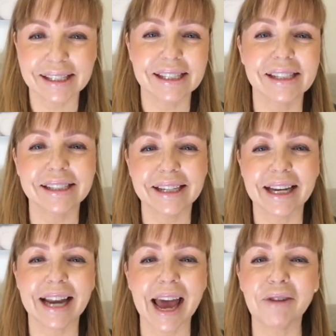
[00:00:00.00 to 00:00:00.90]
It's
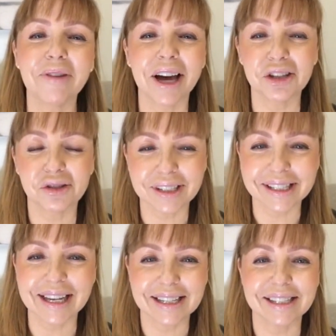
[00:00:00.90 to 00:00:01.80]
an alpha
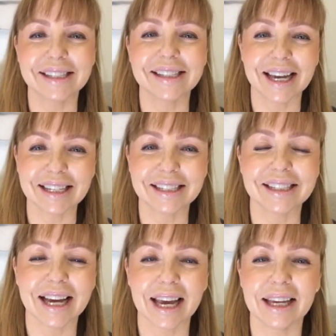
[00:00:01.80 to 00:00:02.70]
hydroxy acid day
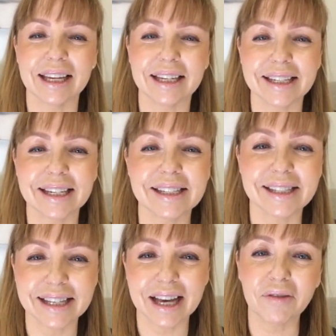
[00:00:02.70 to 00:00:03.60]
today. It is
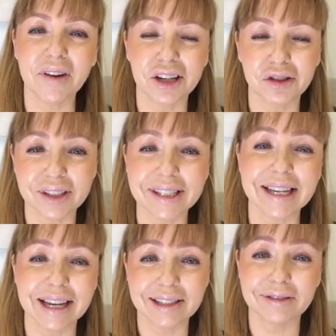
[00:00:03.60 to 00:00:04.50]
the alpha hydroxy
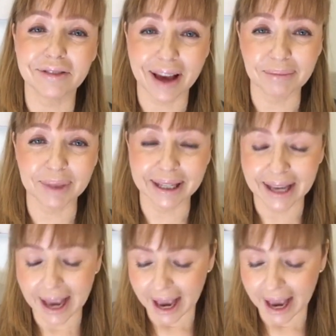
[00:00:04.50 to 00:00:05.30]
acid family.